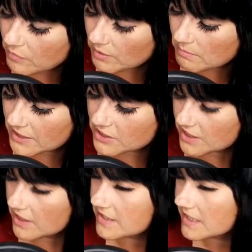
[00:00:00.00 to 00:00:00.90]
going to mention
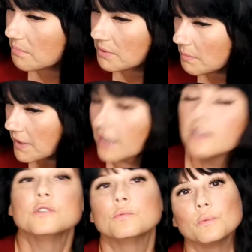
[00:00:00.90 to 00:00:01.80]
it simply
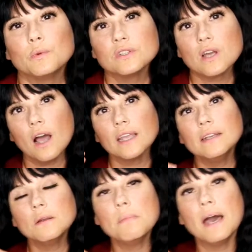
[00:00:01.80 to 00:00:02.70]
because we're
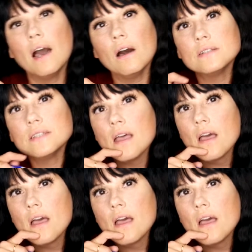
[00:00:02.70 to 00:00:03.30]
talking about